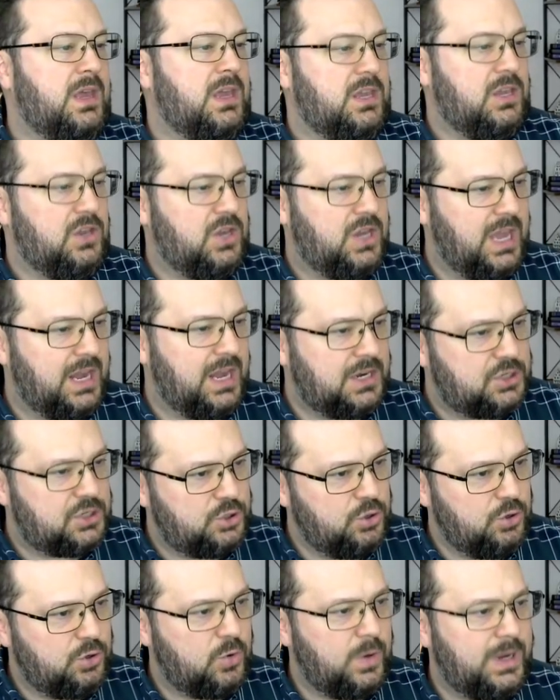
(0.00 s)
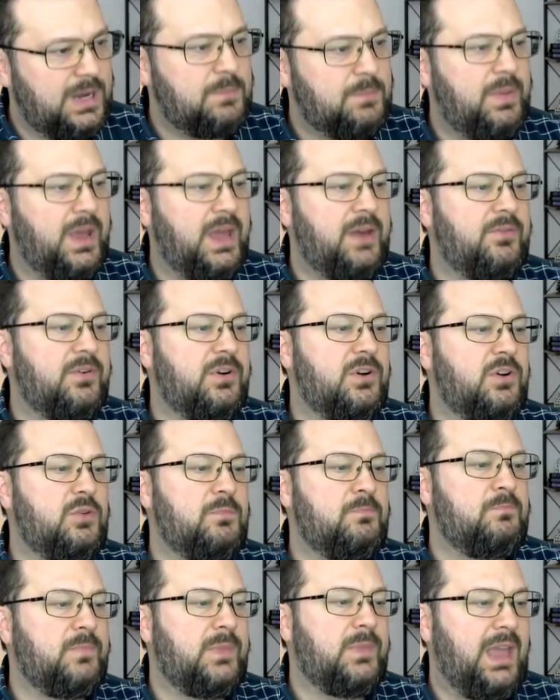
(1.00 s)
You get a 2-queen
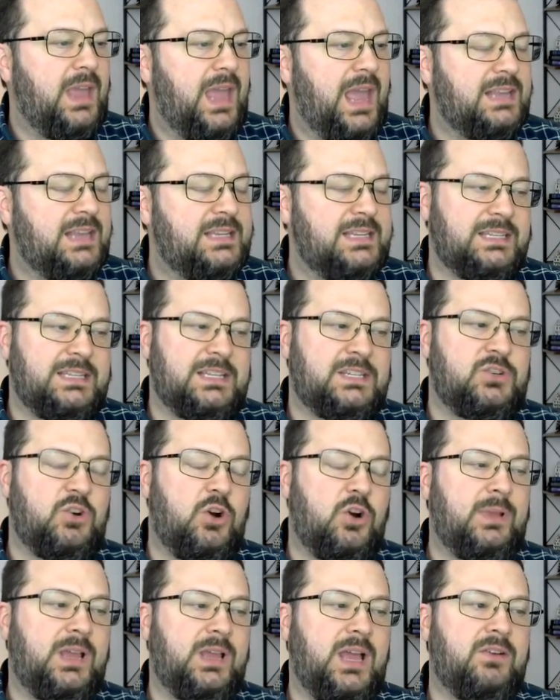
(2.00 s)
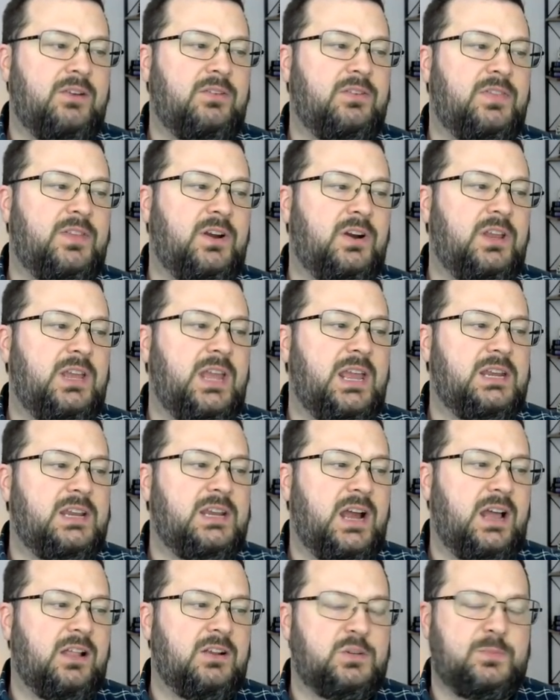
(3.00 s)
bedroom, and since it's normally
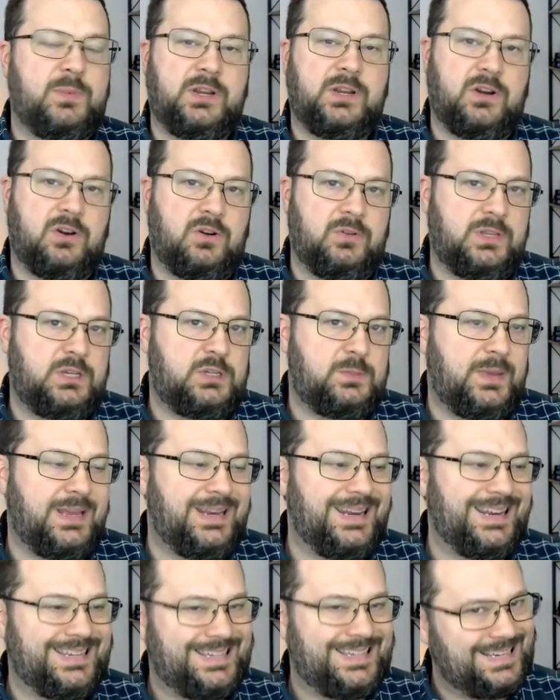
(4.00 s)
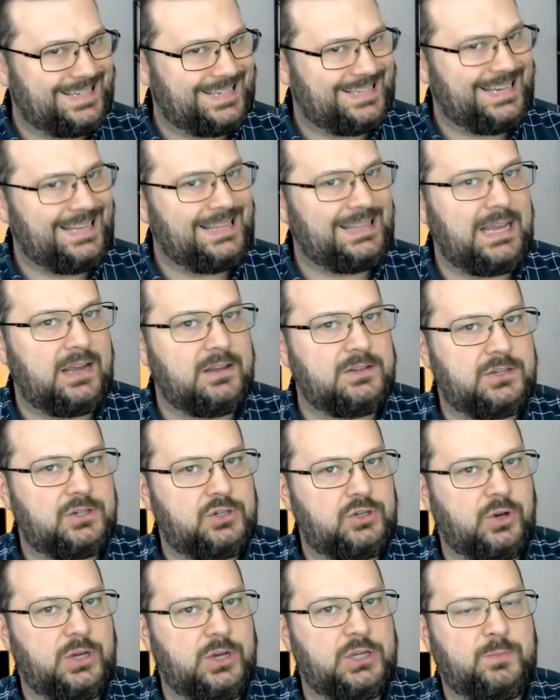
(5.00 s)
$138, but you're only spending 16,000
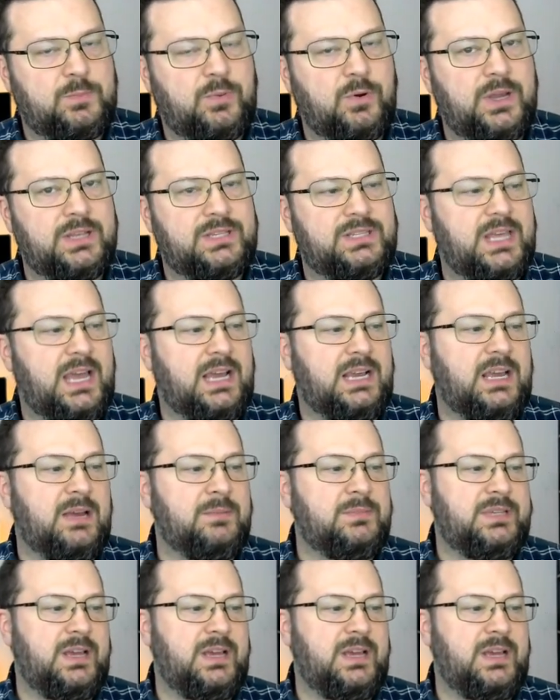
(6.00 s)
choice points, that comes